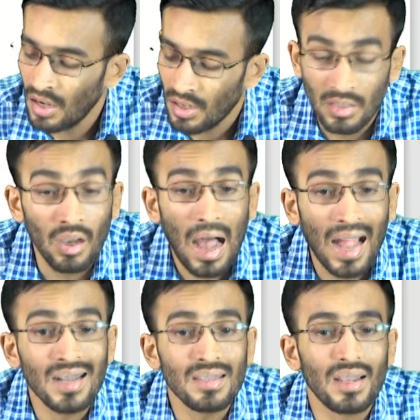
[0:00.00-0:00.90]
The
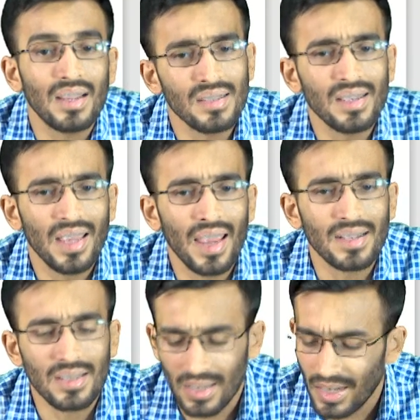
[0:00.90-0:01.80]
answer is
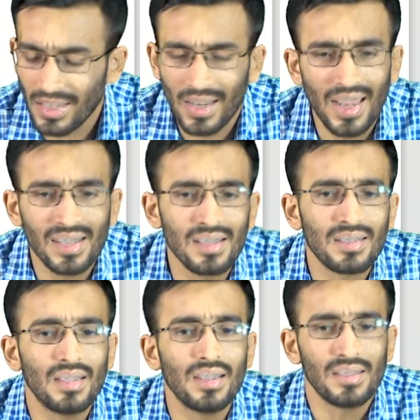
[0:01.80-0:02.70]
yes, it can exist
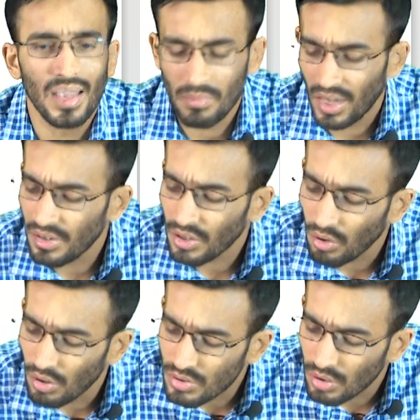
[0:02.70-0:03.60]
in the same country
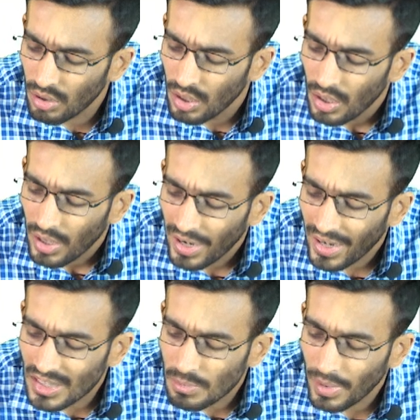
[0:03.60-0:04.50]
also.
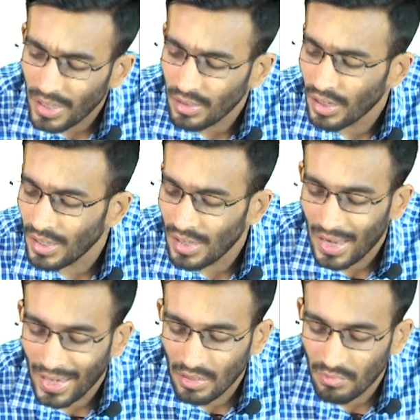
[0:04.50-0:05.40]
Explain in
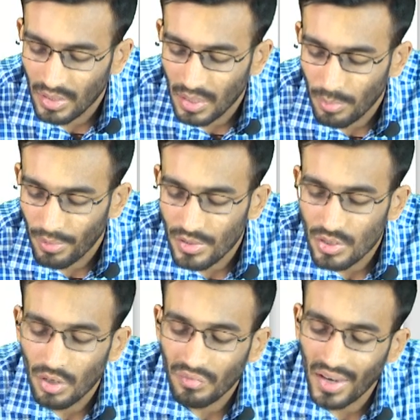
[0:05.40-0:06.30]
line with the provision
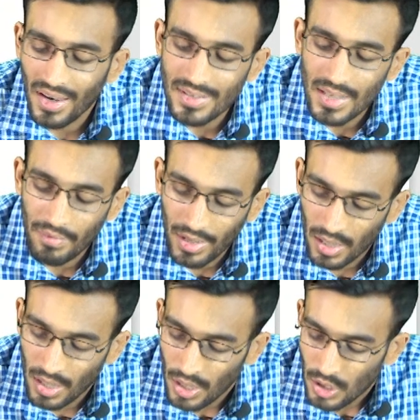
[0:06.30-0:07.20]
of AS 7.
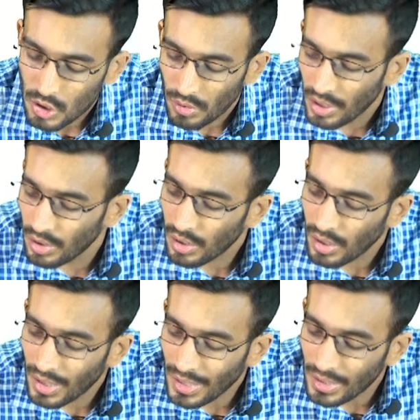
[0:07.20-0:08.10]
So here
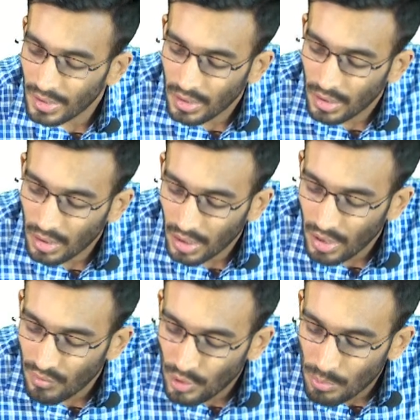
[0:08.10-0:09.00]
clear-cut
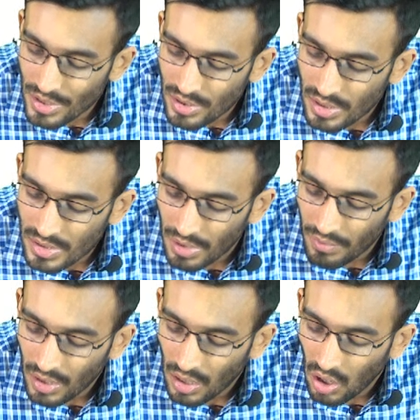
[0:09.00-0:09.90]
information is
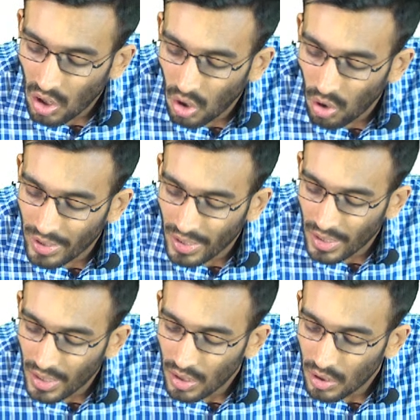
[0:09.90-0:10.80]
given.
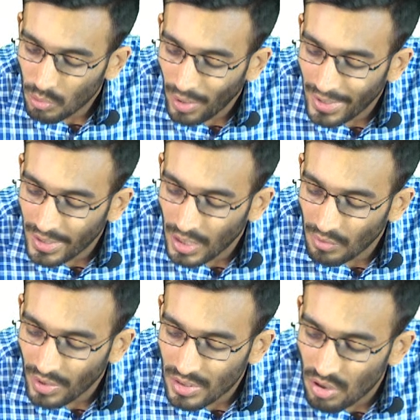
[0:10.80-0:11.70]
Accordingly, to
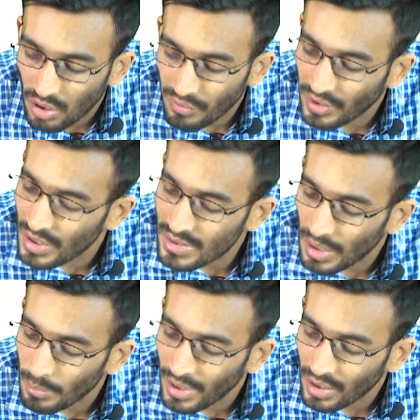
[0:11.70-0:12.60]
identify geographical
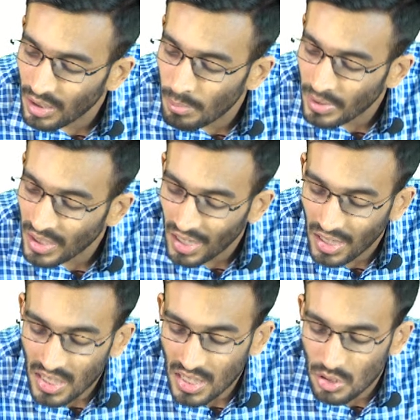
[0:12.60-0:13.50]
segment, company A
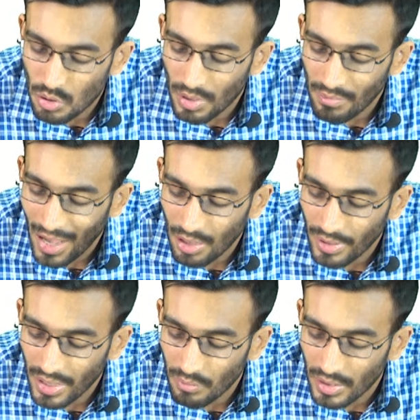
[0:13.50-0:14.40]
needs to
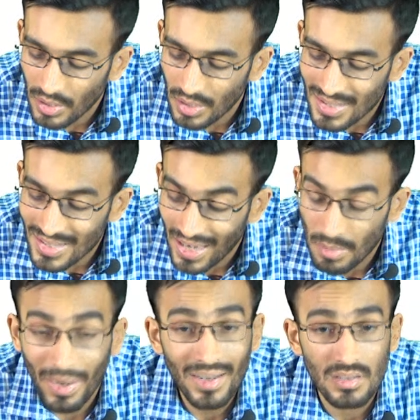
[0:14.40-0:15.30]
evaluate whether the
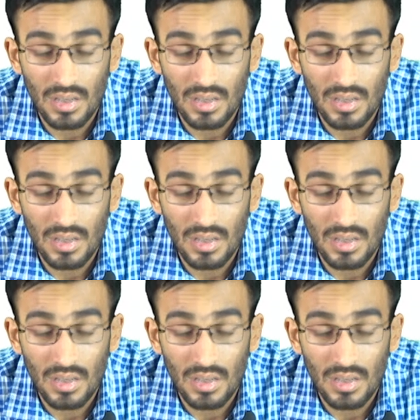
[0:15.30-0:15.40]
segments